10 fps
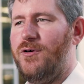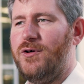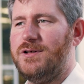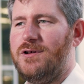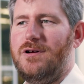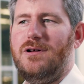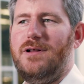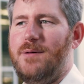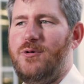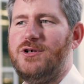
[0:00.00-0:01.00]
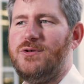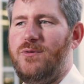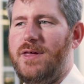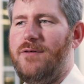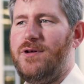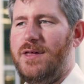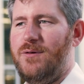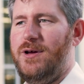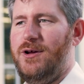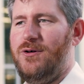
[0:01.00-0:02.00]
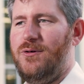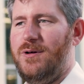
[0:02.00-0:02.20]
focused on collaboration with everything we do